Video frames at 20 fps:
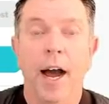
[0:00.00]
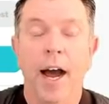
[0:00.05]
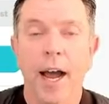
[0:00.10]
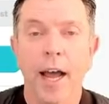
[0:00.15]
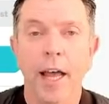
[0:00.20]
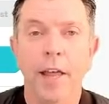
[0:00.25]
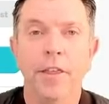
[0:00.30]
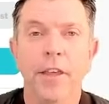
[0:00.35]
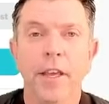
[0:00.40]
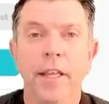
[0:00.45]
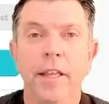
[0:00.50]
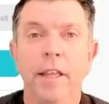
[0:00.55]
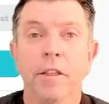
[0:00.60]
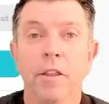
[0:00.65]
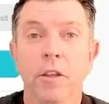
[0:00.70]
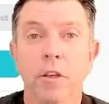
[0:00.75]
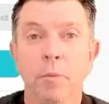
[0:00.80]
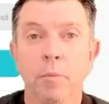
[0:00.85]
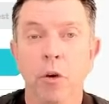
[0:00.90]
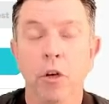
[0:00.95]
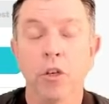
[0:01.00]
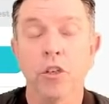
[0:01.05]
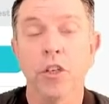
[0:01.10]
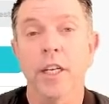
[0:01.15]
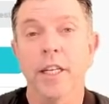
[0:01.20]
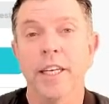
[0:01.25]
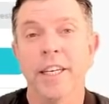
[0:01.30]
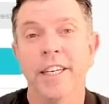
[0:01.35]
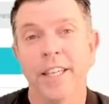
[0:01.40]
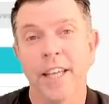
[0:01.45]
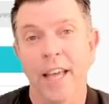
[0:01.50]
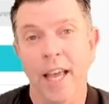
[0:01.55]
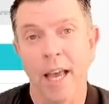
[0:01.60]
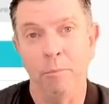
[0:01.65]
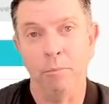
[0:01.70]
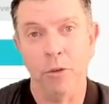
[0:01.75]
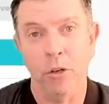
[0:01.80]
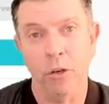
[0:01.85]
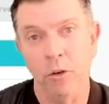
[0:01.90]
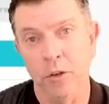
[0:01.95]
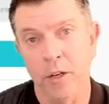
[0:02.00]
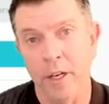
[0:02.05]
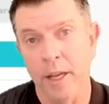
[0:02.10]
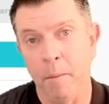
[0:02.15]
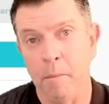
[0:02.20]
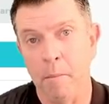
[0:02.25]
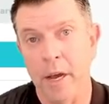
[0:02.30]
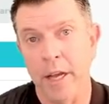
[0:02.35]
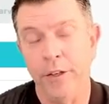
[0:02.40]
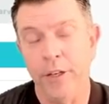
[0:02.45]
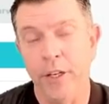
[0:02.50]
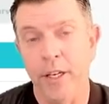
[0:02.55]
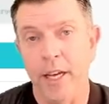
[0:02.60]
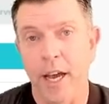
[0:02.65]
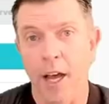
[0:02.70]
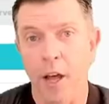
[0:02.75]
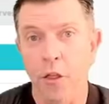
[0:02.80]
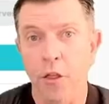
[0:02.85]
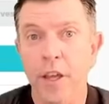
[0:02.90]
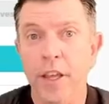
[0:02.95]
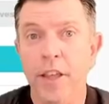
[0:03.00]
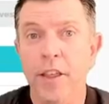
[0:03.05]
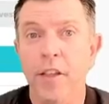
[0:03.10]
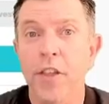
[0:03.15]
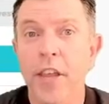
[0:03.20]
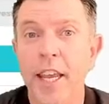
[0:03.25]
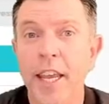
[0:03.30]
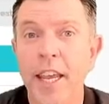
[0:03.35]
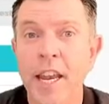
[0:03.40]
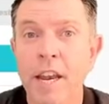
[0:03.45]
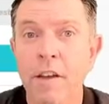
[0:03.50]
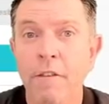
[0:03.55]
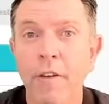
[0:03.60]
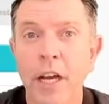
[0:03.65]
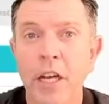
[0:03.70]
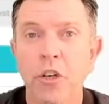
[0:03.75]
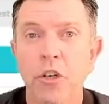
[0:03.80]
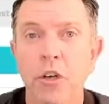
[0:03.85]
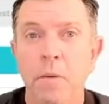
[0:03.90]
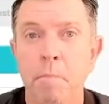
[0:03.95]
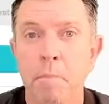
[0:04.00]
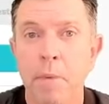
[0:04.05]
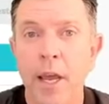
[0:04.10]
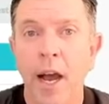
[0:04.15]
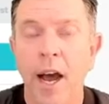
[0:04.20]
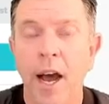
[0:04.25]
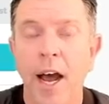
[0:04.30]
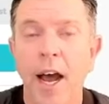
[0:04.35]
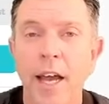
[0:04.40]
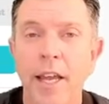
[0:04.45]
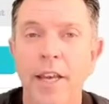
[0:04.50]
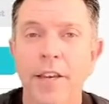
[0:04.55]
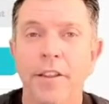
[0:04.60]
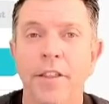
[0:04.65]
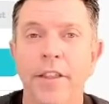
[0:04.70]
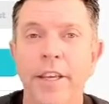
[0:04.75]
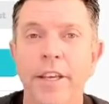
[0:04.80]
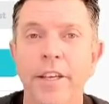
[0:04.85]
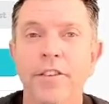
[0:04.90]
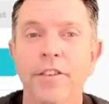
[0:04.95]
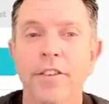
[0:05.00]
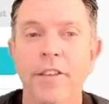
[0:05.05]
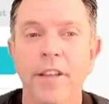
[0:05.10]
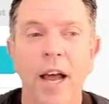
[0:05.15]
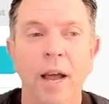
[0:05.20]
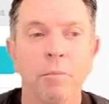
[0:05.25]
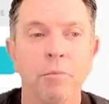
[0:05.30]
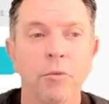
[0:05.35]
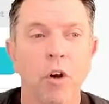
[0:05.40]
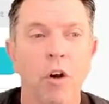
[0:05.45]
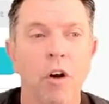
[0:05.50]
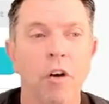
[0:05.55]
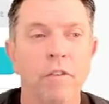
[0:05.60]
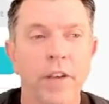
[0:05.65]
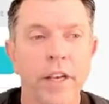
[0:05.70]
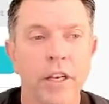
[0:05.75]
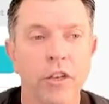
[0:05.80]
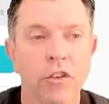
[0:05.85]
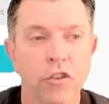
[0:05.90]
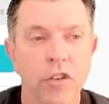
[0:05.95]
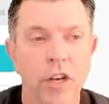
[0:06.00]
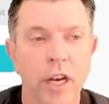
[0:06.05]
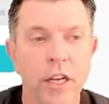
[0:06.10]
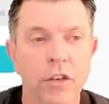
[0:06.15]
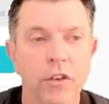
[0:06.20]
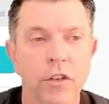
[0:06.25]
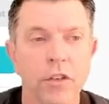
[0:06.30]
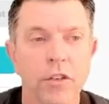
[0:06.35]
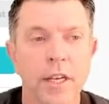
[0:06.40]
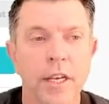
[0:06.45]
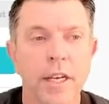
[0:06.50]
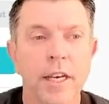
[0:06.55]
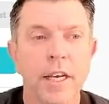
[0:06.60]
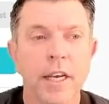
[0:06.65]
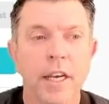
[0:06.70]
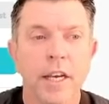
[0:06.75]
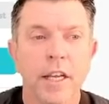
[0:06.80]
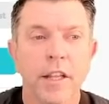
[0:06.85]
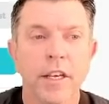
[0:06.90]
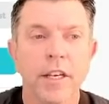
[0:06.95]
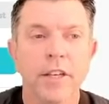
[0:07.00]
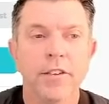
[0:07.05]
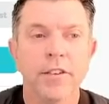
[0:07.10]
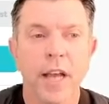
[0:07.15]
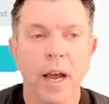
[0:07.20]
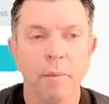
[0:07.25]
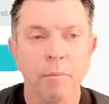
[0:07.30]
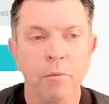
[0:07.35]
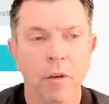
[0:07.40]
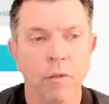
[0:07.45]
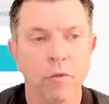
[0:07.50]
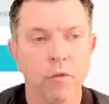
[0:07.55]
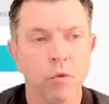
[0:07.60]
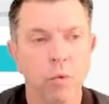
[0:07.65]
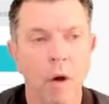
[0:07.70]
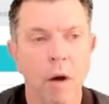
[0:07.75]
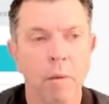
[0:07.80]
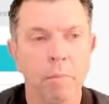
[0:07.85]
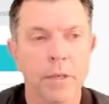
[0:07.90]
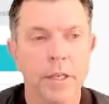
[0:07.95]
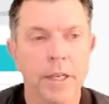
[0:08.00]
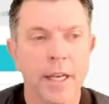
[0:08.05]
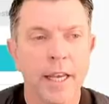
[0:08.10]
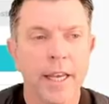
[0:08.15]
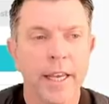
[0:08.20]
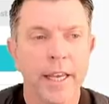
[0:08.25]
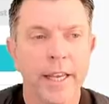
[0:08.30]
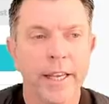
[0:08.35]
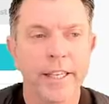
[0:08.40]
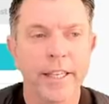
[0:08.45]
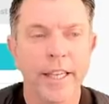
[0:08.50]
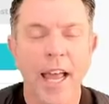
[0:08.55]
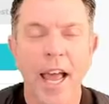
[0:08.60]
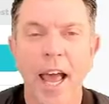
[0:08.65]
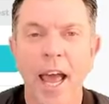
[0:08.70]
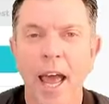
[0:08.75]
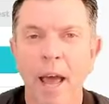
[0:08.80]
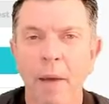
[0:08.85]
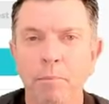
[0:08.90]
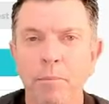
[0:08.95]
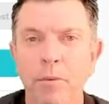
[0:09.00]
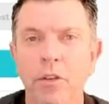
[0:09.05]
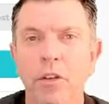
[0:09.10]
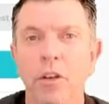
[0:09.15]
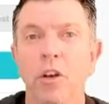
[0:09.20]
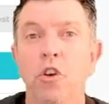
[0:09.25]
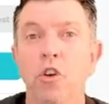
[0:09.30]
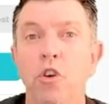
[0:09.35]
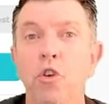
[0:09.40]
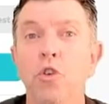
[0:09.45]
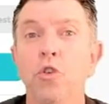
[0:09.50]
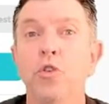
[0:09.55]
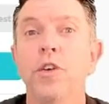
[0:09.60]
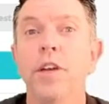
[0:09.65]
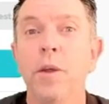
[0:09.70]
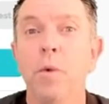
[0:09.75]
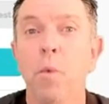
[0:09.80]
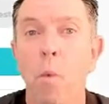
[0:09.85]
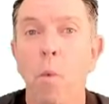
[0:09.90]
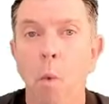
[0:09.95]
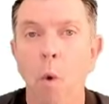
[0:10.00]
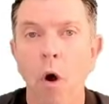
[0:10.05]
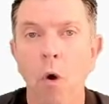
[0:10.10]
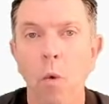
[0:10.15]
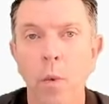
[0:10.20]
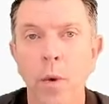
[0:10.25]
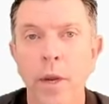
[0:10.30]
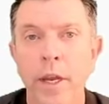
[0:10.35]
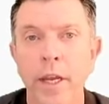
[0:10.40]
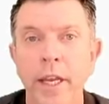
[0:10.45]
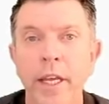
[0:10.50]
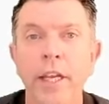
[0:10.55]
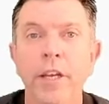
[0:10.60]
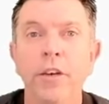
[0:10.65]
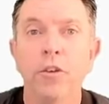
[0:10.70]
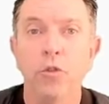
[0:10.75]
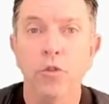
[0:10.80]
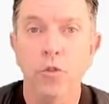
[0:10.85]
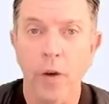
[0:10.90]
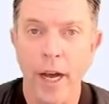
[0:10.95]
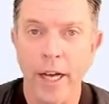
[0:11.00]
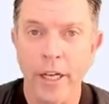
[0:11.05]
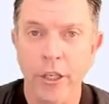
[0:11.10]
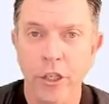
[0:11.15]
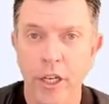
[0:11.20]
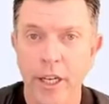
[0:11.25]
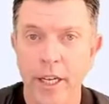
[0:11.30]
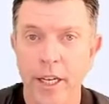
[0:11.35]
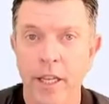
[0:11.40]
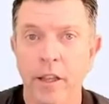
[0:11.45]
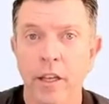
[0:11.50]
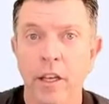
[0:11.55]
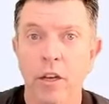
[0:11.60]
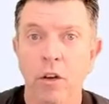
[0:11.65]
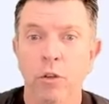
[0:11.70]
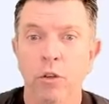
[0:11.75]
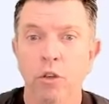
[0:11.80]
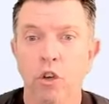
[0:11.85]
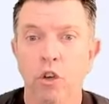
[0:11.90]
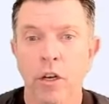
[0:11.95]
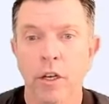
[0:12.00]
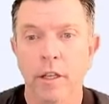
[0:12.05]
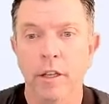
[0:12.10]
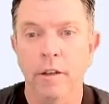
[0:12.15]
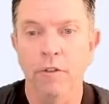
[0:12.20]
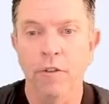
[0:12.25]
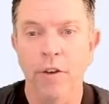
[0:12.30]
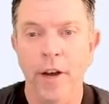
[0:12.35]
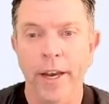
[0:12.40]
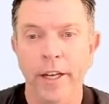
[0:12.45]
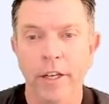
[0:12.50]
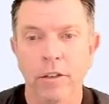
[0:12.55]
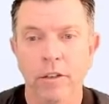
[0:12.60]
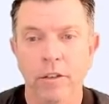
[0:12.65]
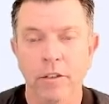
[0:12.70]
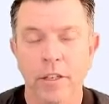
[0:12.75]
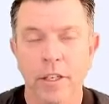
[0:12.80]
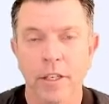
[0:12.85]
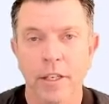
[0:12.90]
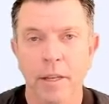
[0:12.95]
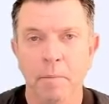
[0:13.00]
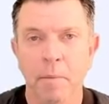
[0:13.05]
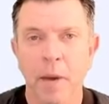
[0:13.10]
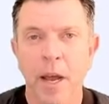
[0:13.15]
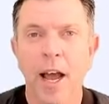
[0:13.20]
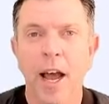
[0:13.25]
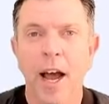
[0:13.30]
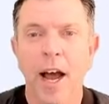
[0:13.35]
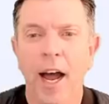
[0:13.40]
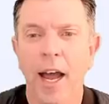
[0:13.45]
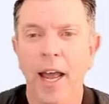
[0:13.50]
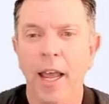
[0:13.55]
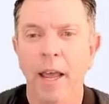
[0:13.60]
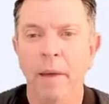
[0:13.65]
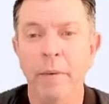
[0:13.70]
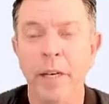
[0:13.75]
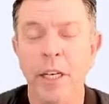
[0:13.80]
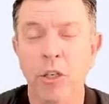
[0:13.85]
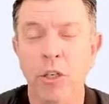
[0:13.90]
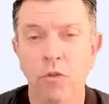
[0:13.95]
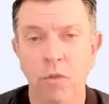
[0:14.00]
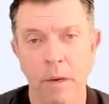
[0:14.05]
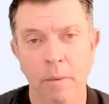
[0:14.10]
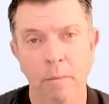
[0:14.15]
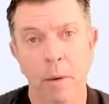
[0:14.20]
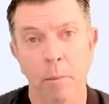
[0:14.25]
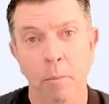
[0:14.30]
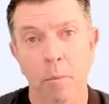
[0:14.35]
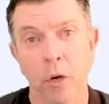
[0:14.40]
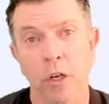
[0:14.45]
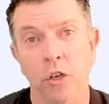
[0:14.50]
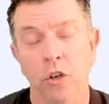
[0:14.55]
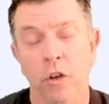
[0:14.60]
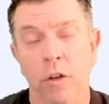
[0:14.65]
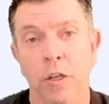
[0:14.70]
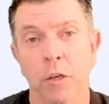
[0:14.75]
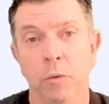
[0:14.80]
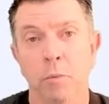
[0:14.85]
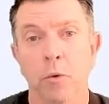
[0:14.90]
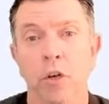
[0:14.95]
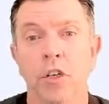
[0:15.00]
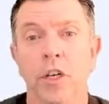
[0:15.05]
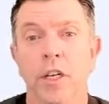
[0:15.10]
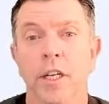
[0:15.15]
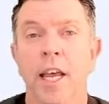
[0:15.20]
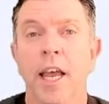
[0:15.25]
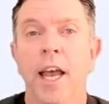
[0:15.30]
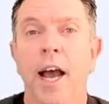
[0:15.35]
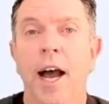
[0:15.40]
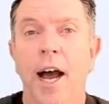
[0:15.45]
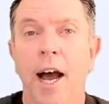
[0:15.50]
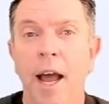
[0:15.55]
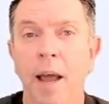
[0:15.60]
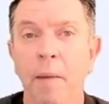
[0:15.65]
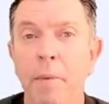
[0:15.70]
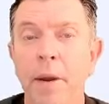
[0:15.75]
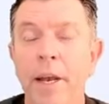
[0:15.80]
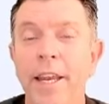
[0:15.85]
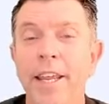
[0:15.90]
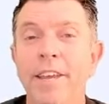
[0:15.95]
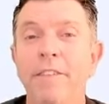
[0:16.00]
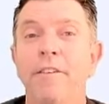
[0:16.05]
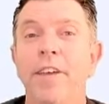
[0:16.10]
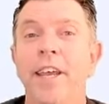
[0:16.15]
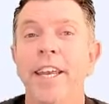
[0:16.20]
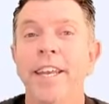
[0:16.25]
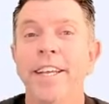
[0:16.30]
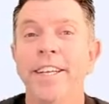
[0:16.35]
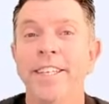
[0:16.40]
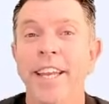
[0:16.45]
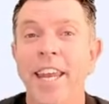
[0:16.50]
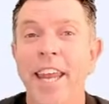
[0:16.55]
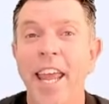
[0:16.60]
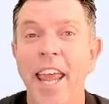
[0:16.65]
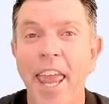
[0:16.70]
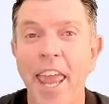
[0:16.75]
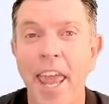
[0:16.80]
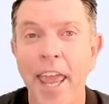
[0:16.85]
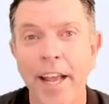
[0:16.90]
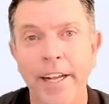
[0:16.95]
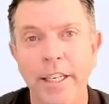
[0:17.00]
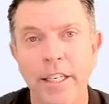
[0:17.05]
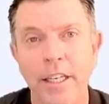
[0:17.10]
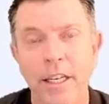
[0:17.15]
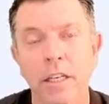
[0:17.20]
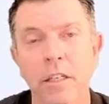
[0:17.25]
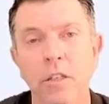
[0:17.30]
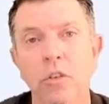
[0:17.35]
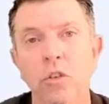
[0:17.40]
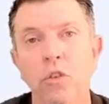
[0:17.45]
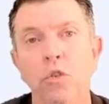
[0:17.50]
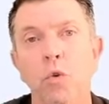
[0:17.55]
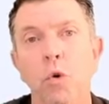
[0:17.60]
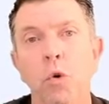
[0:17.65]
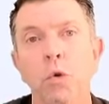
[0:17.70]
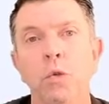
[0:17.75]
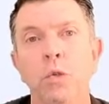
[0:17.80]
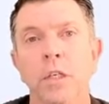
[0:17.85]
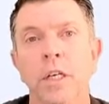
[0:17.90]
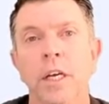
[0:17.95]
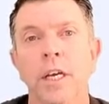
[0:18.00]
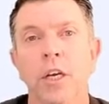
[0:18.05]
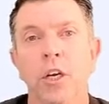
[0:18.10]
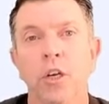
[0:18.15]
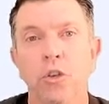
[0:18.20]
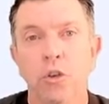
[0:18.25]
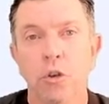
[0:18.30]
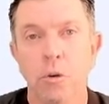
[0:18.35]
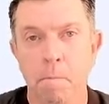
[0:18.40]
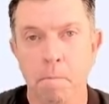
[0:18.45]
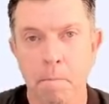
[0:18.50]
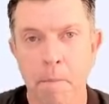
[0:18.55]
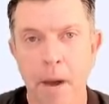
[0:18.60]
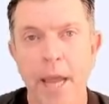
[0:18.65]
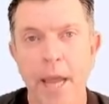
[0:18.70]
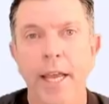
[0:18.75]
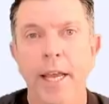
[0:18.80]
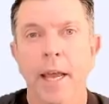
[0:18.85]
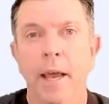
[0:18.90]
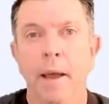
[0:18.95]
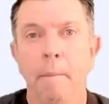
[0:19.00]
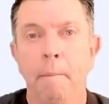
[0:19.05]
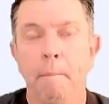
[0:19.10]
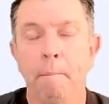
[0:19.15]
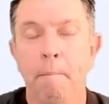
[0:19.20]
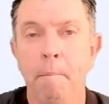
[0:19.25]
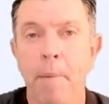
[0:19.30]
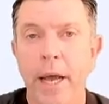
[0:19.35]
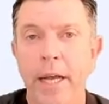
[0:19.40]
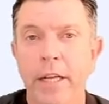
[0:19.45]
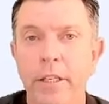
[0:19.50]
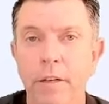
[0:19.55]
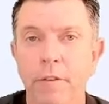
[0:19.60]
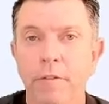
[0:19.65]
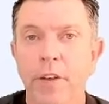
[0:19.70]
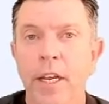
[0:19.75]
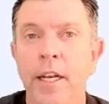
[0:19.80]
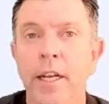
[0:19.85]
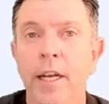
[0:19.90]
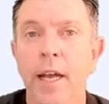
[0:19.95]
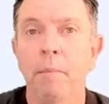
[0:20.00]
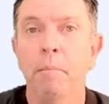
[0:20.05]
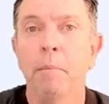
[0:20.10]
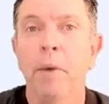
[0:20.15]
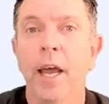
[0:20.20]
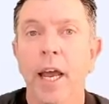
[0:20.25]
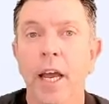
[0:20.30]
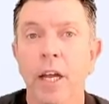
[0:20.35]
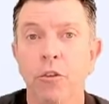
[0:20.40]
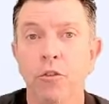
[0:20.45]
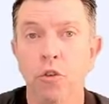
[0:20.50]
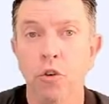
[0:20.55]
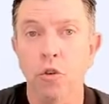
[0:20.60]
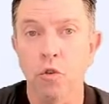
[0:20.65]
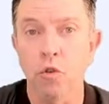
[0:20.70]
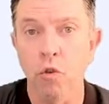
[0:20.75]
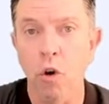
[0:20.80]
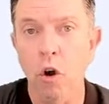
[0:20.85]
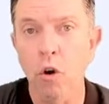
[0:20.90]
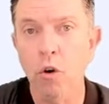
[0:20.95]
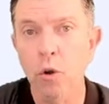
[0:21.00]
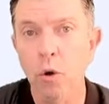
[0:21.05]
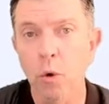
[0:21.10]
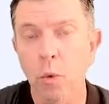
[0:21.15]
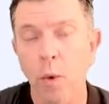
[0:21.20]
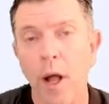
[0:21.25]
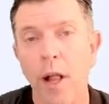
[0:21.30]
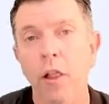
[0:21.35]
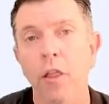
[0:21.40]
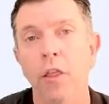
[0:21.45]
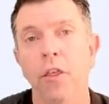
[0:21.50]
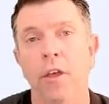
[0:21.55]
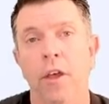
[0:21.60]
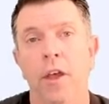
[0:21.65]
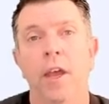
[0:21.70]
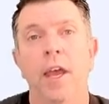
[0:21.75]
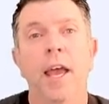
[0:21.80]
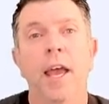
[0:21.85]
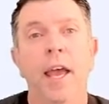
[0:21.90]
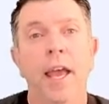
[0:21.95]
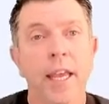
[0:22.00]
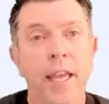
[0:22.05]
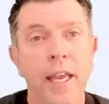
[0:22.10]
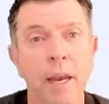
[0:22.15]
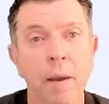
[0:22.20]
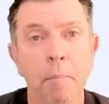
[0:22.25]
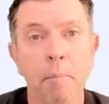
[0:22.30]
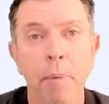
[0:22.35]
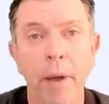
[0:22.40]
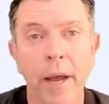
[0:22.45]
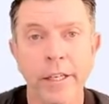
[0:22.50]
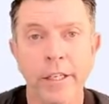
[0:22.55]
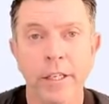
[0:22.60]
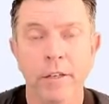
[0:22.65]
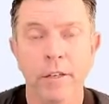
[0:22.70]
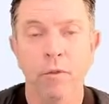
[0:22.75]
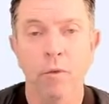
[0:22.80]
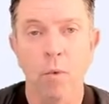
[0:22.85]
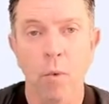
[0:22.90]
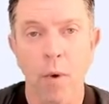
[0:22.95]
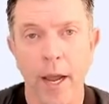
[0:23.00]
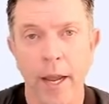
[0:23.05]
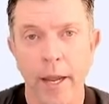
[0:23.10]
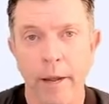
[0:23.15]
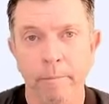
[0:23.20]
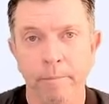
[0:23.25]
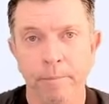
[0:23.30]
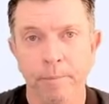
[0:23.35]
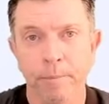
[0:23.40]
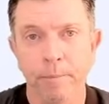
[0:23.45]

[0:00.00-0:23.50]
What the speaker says: I think that this project is absolutely amazing. I think that the innovation behind these types of exchanges, these types of swaps, is absolutely what we need to usher in the alternative financial system. I am extremely bullish on this project. I believe it is an excellent source to make passive income and to grow your wealth in a passive way.